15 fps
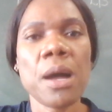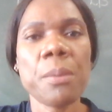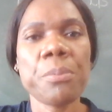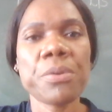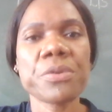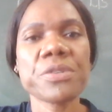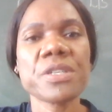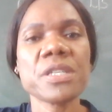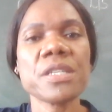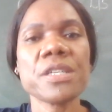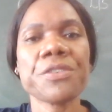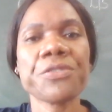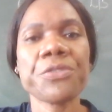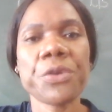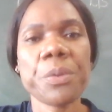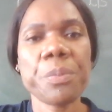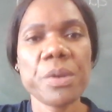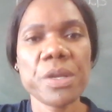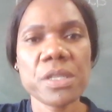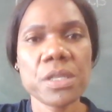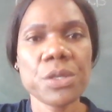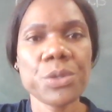procedure for a
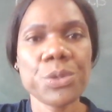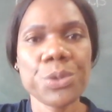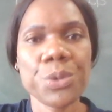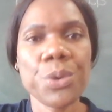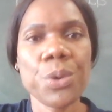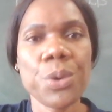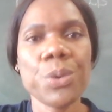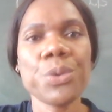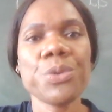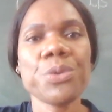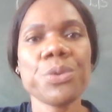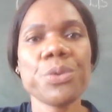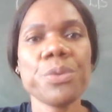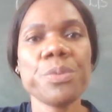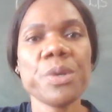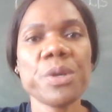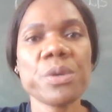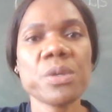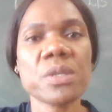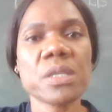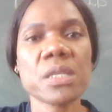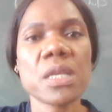person to go through,
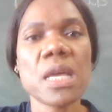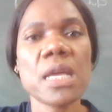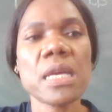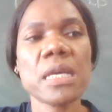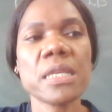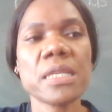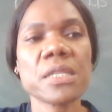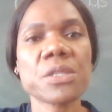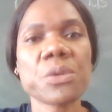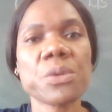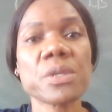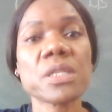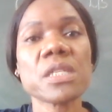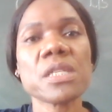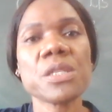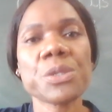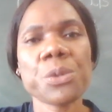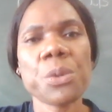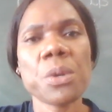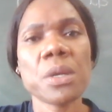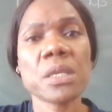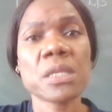because it has got
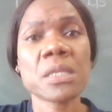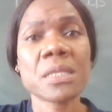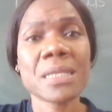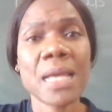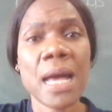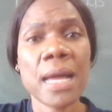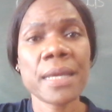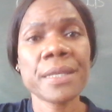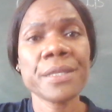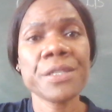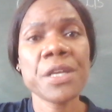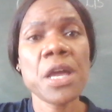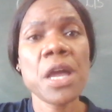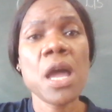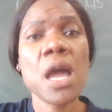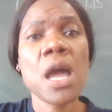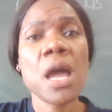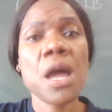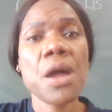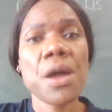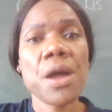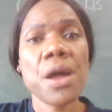its own side
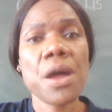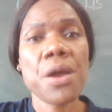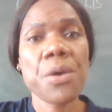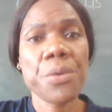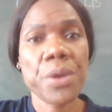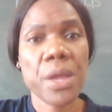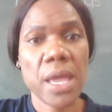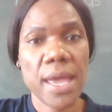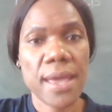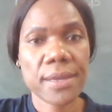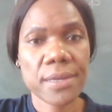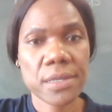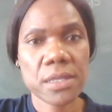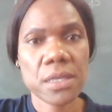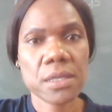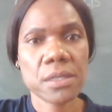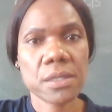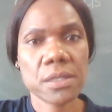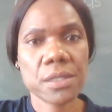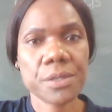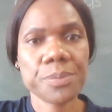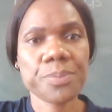
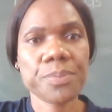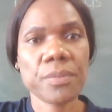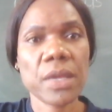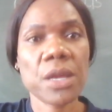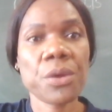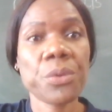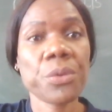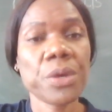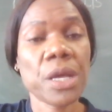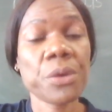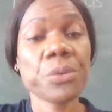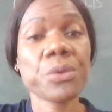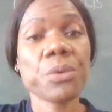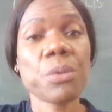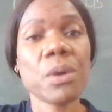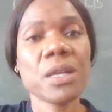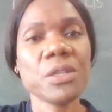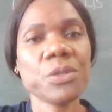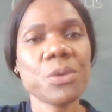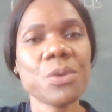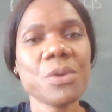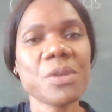reactions. I won't
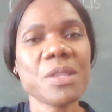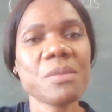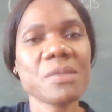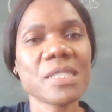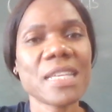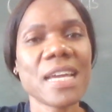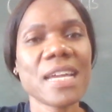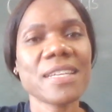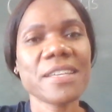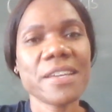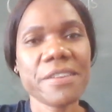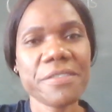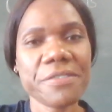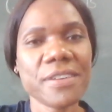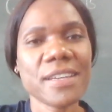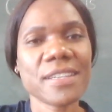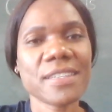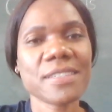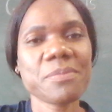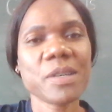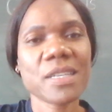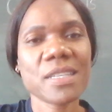want to call them side
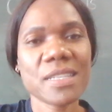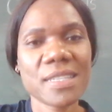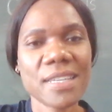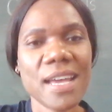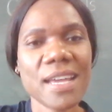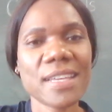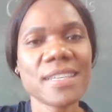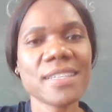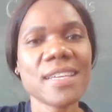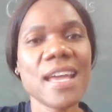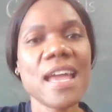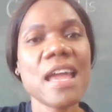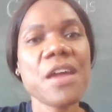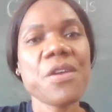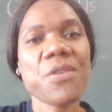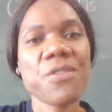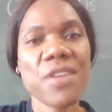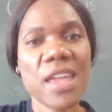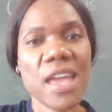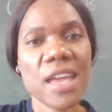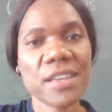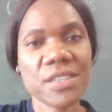effects, but side
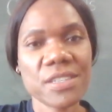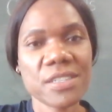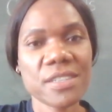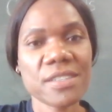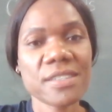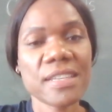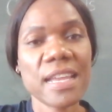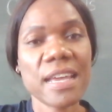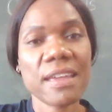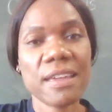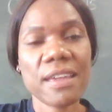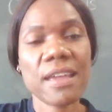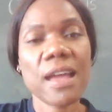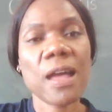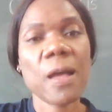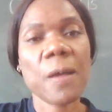reactions, like